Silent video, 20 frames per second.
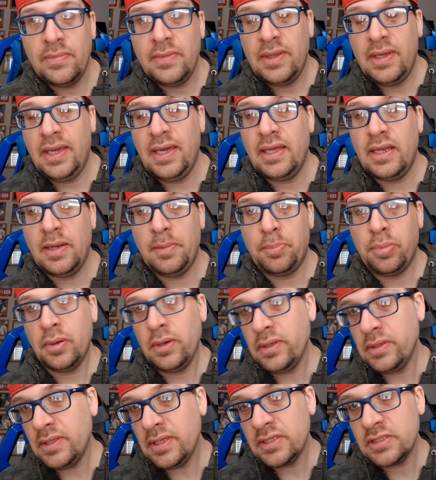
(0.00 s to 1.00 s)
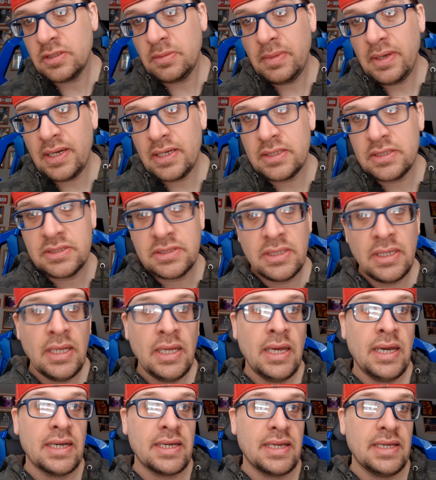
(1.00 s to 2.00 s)
He had a pretty decent match
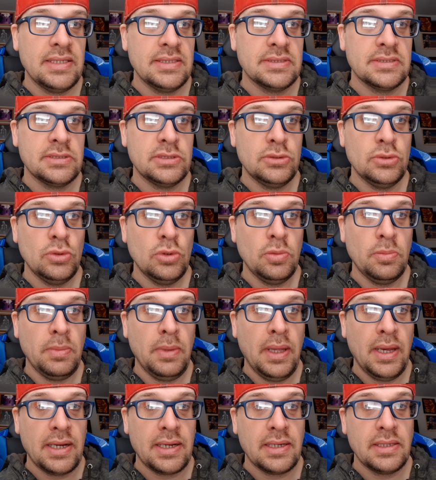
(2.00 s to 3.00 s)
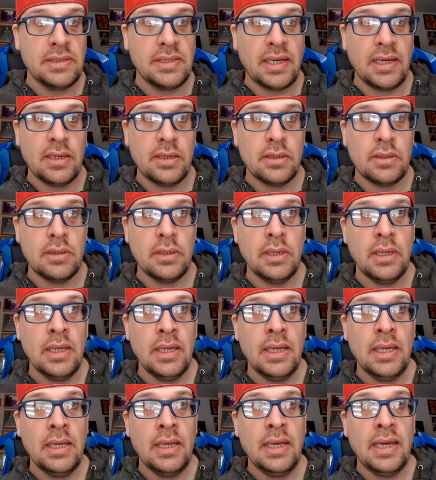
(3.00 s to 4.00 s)
against Drew McIntyre
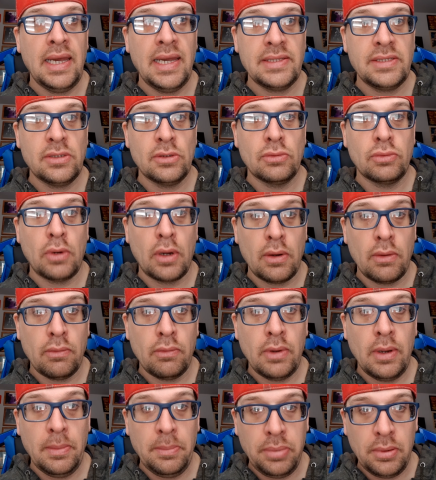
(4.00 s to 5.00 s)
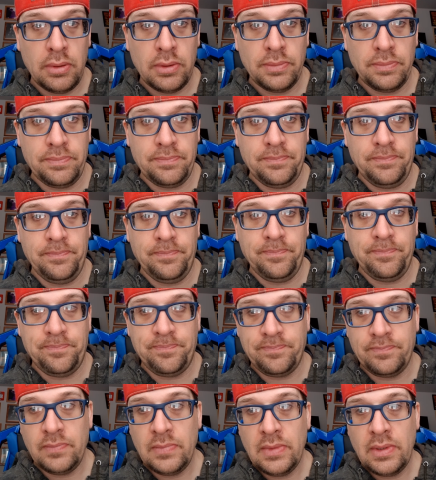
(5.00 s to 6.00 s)
at the Royal Rumble.
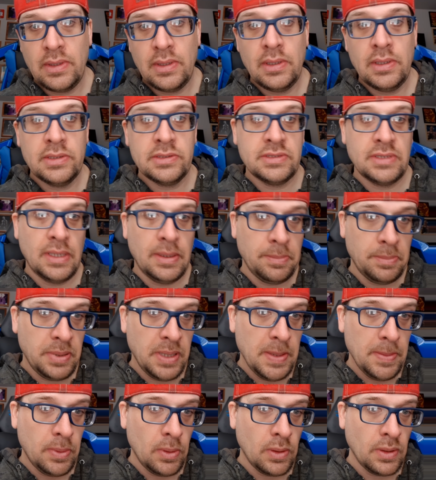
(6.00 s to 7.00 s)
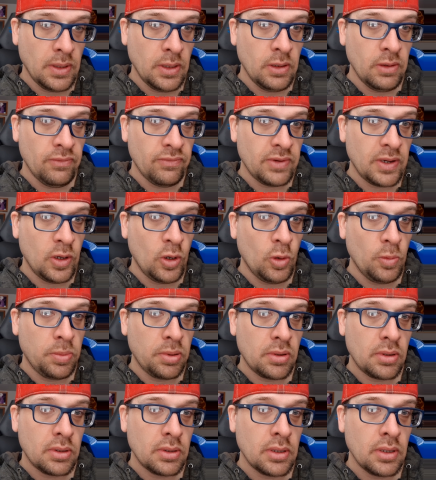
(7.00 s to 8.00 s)
Some people love
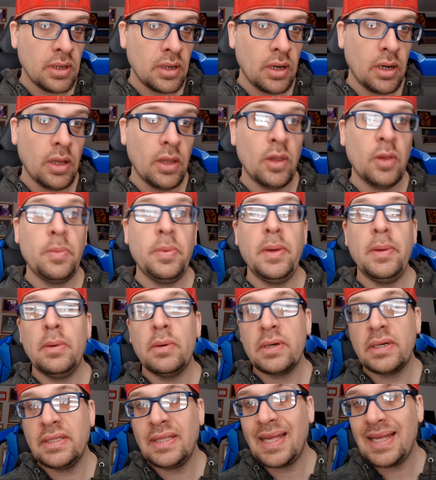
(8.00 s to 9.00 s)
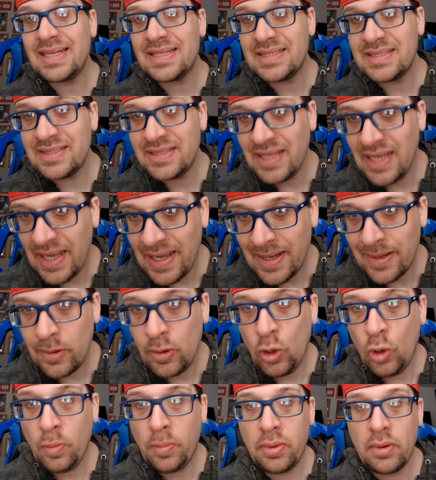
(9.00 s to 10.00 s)
Goldberg. Other people cannot stand
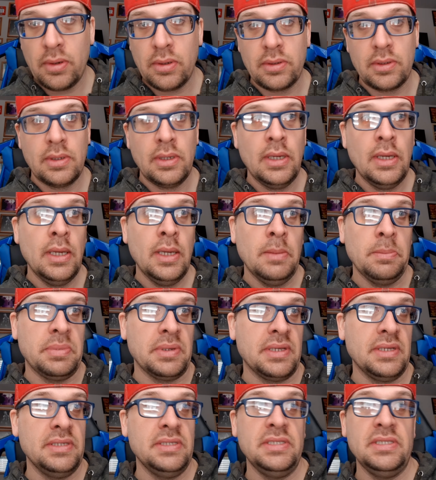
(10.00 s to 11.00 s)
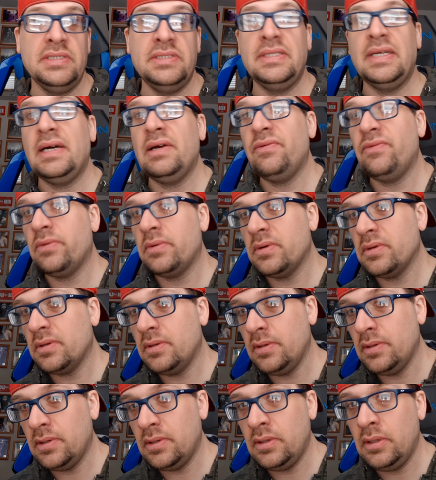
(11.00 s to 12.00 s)
Goldberg because he's not very
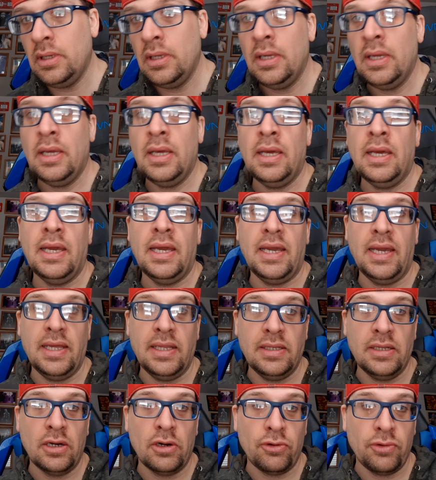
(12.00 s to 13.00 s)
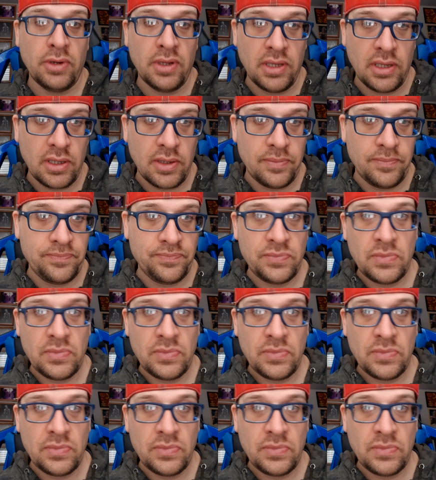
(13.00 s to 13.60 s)
good in the ring.